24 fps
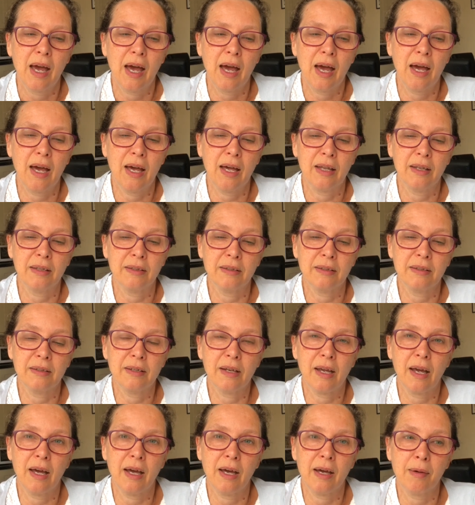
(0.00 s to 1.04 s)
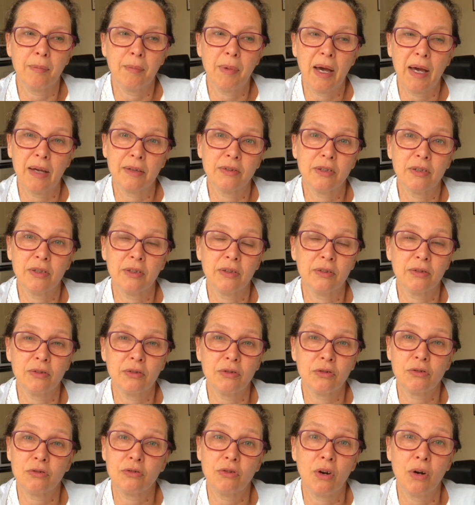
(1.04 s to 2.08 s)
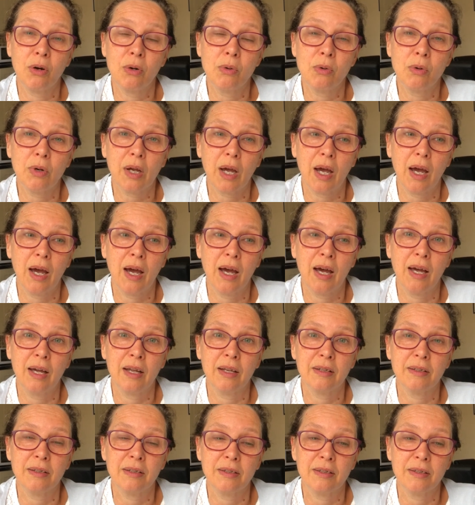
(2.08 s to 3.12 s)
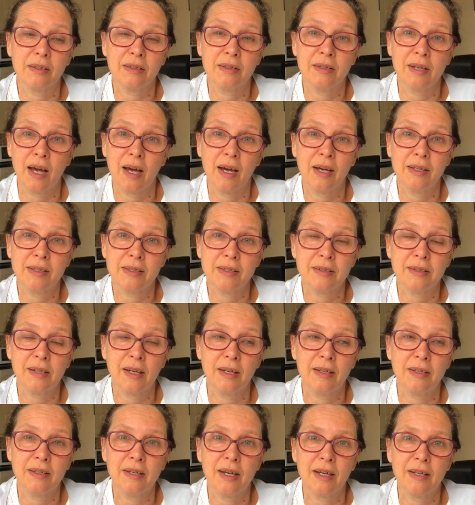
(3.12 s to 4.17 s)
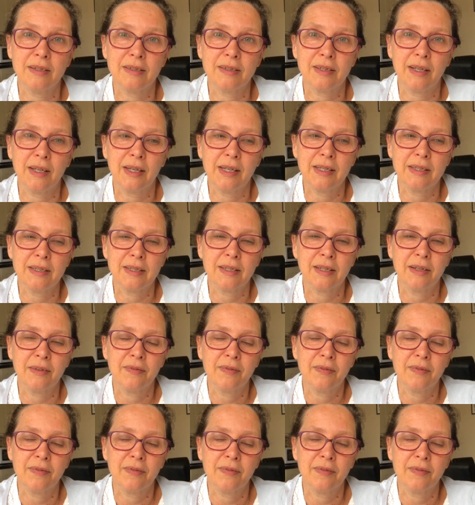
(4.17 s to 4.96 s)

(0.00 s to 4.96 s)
and has a stroke and dies 10 days later.